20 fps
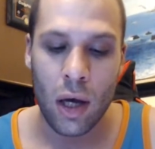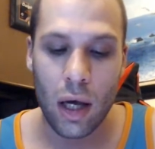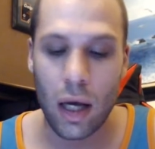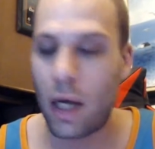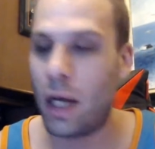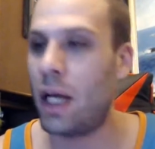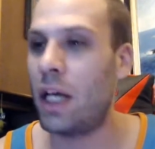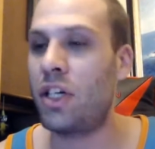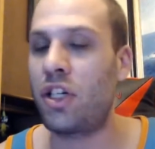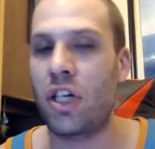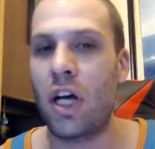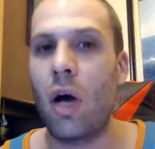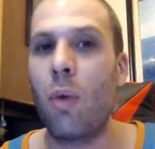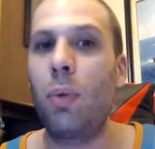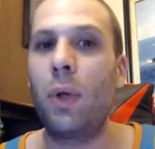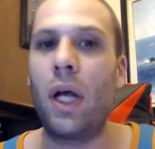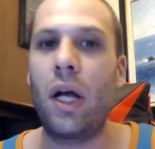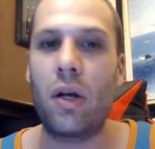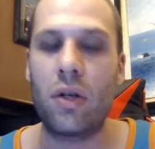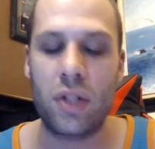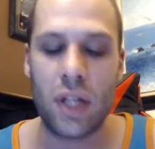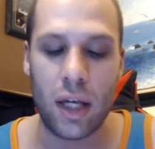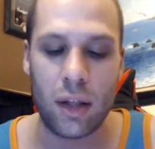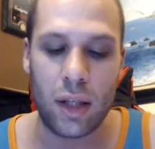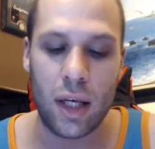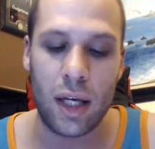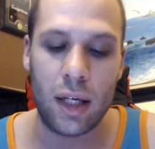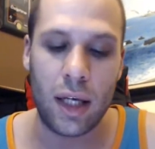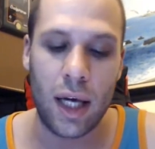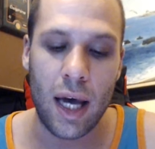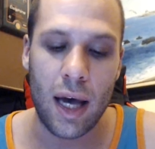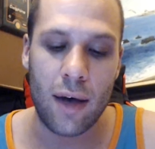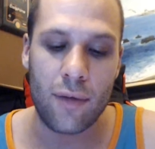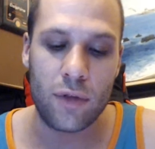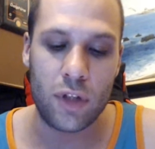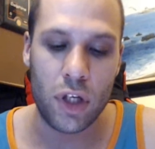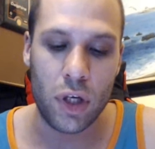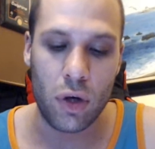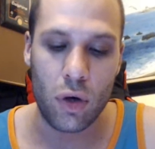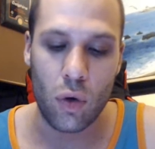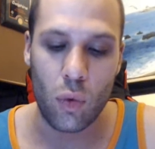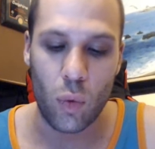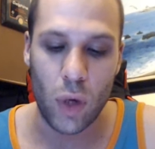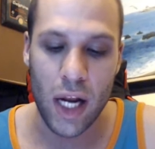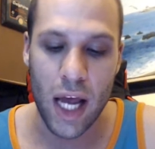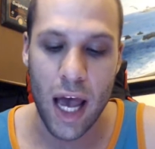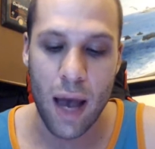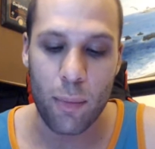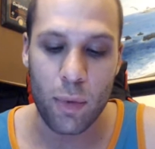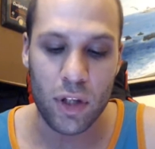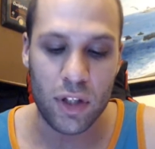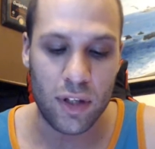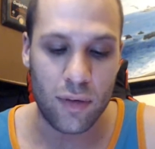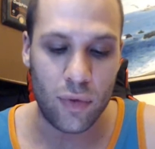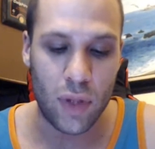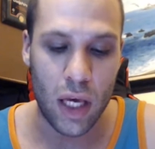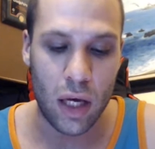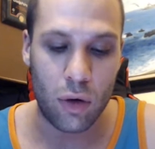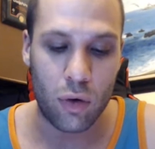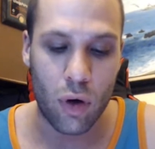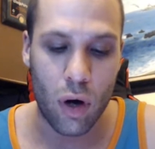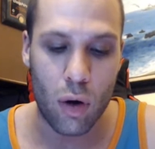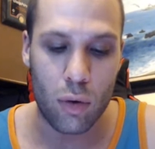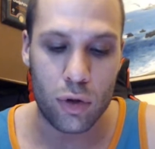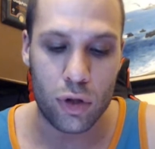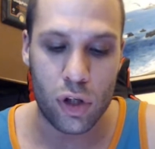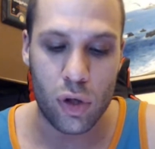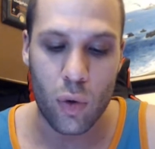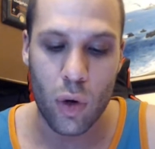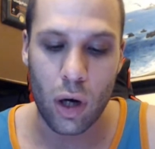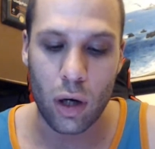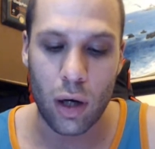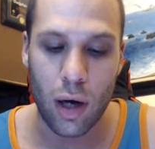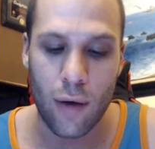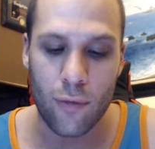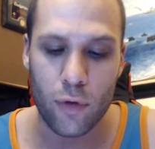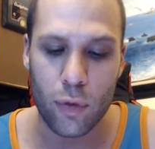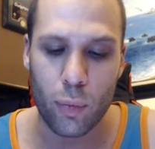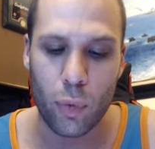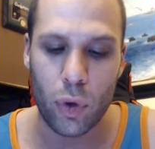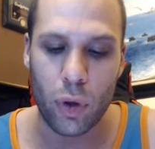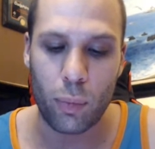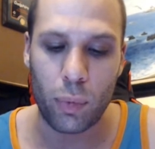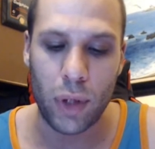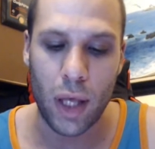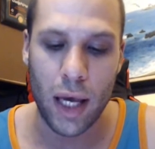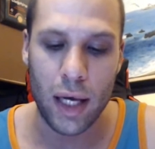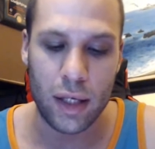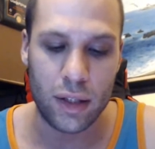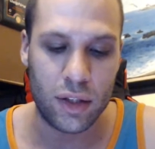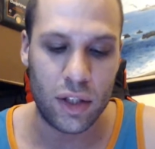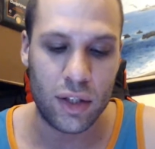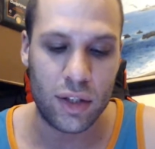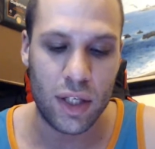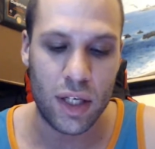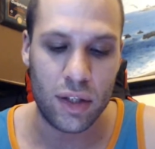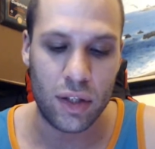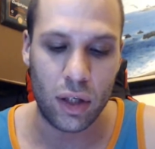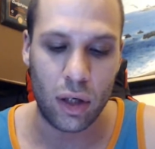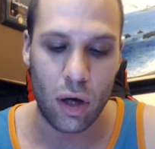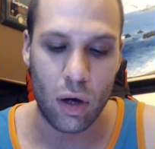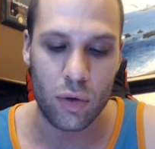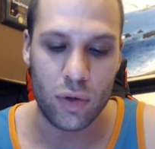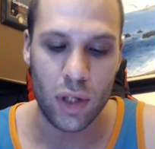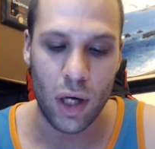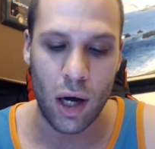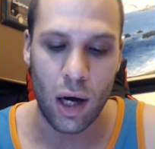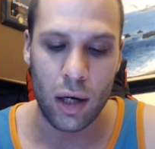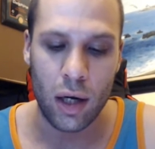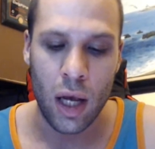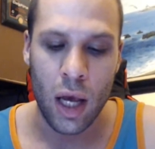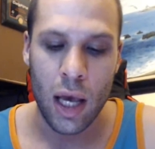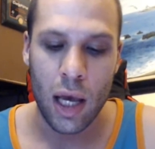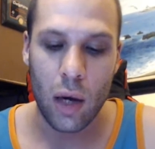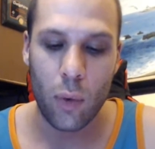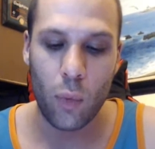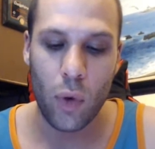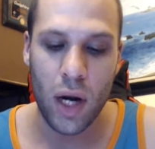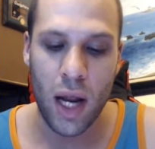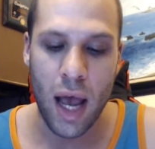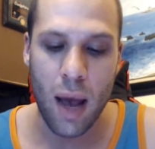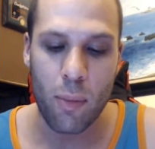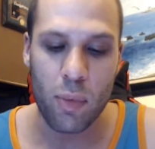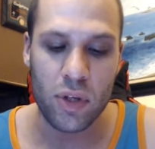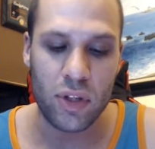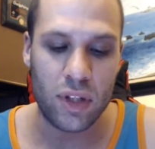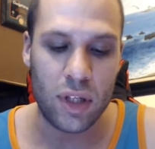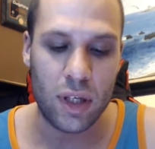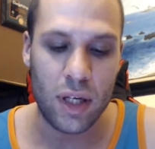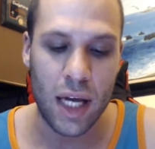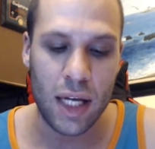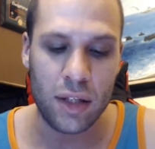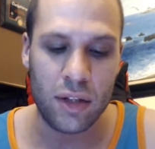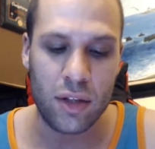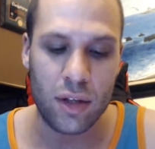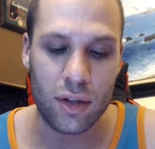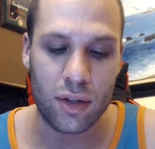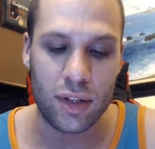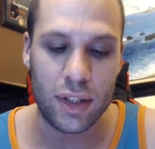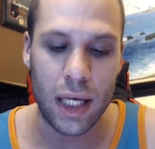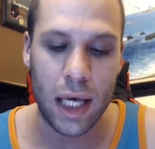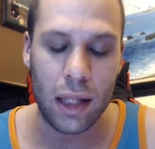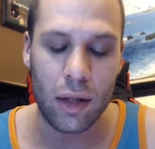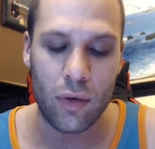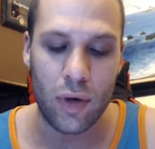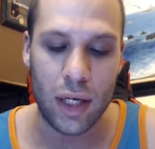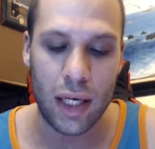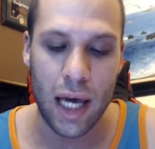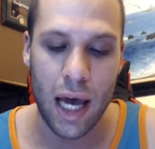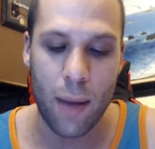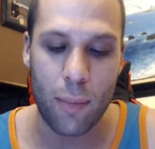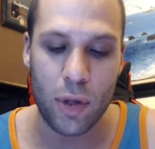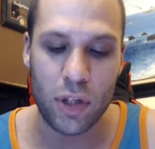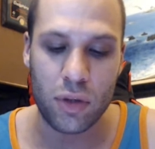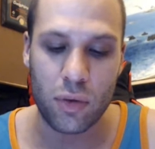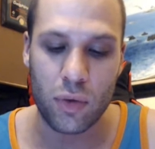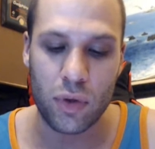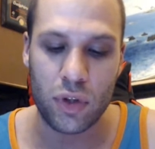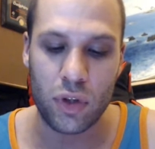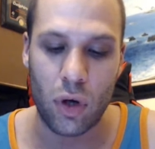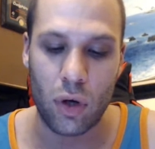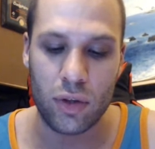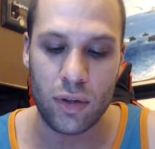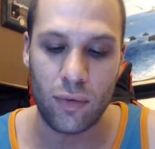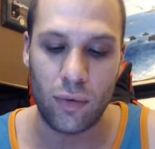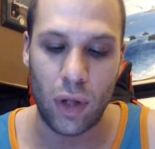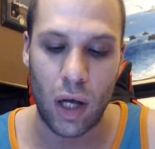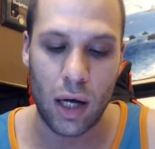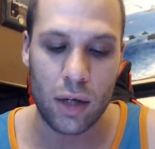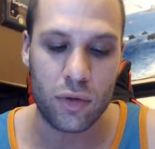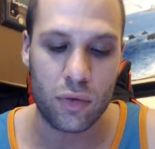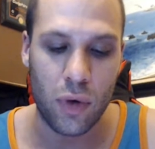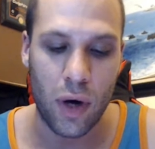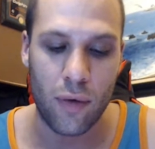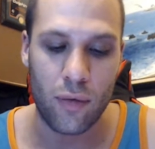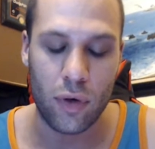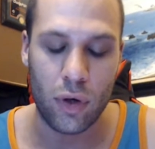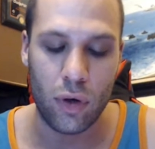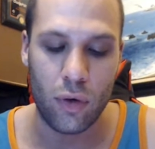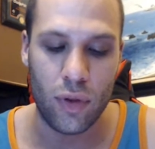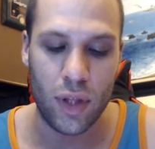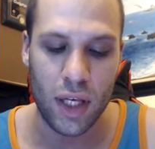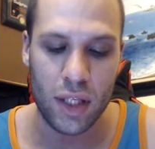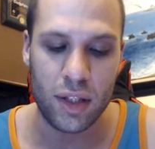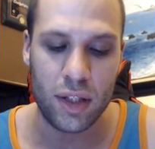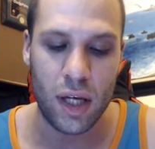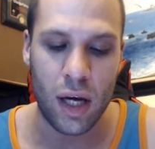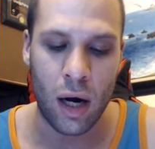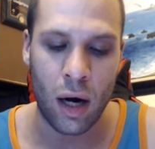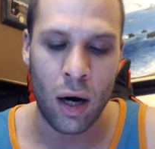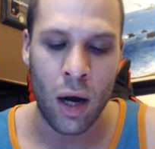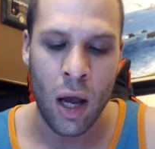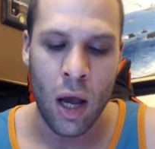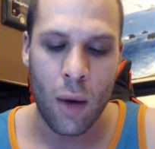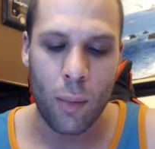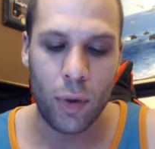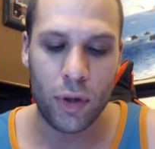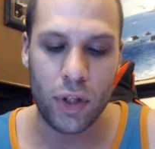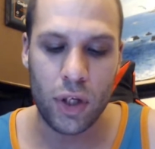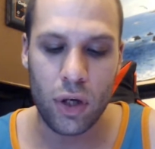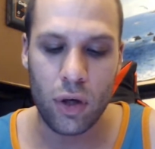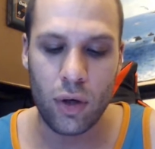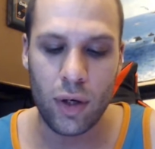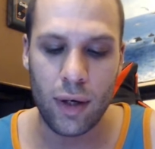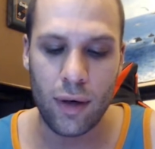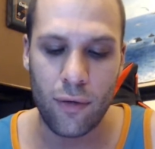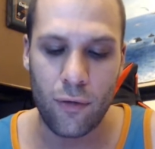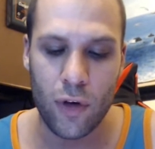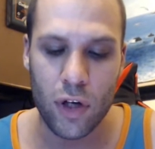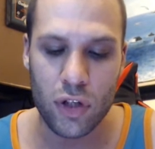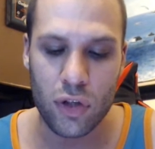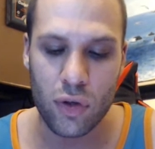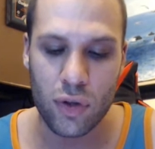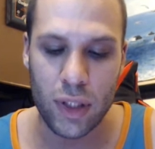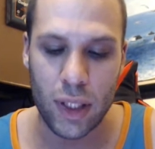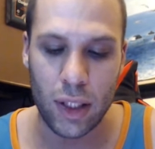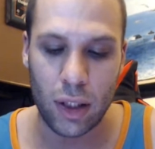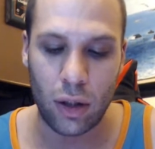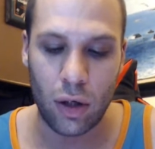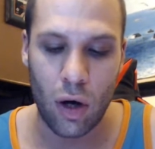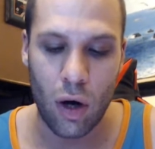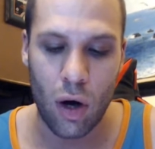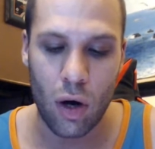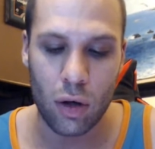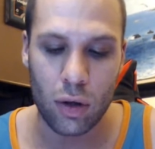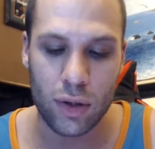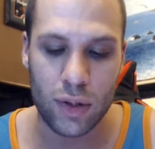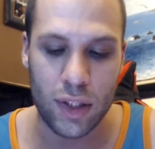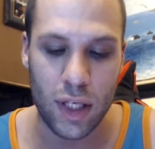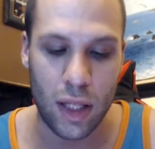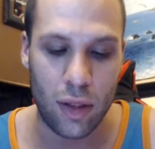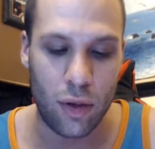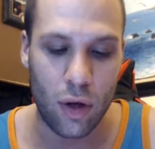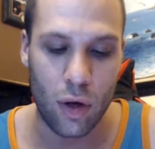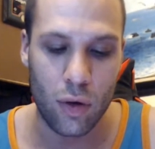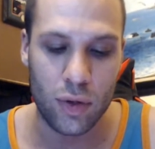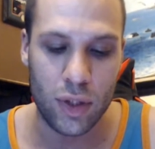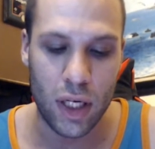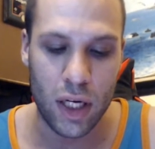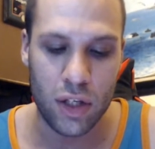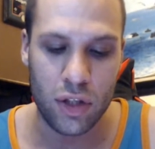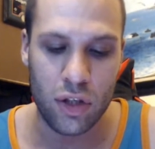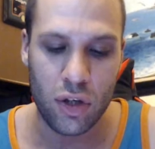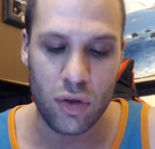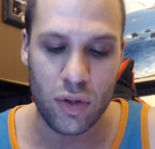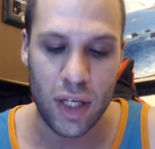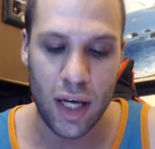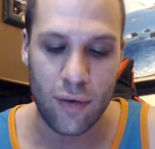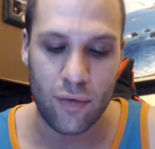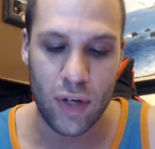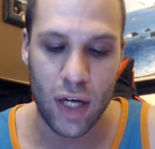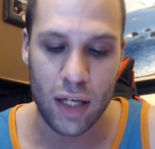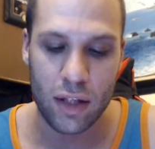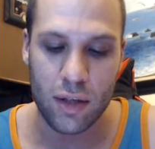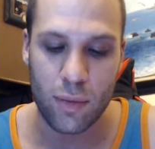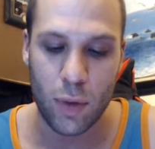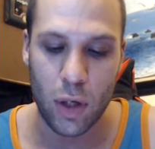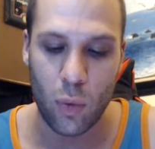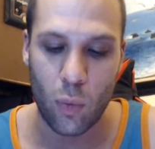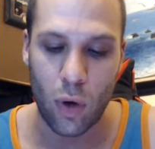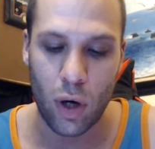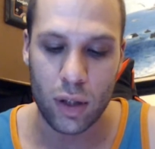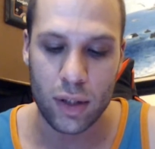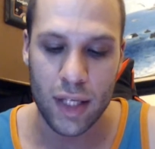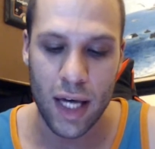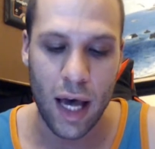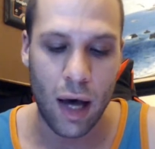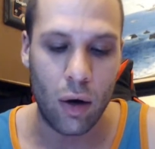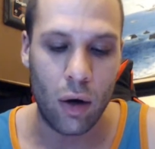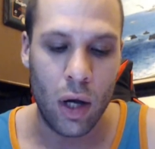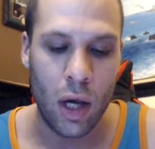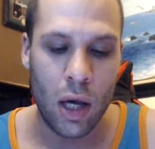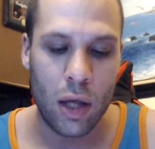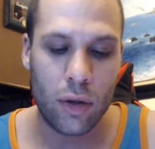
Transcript: NHL players, I think, have too. What happens if they grow too uncomfortable to play as the season goes on? And what happens to next year's salary cap as a result of lost revenue this year? But the union officials on the call said those issues have yet to be worked out.